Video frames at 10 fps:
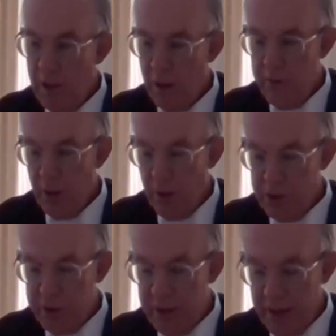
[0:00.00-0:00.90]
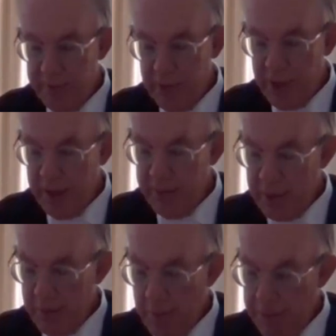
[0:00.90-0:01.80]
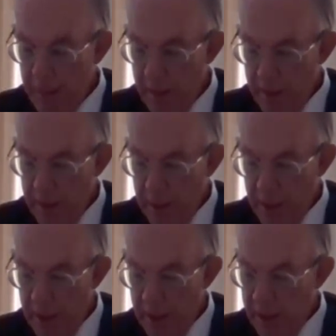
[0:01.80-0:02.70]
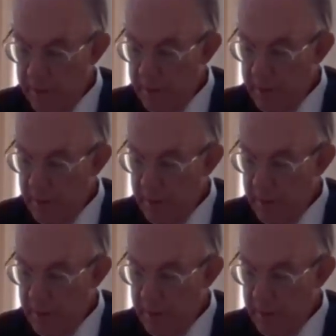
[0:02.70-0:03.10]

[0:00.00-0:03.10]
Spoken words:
answering affidavit, where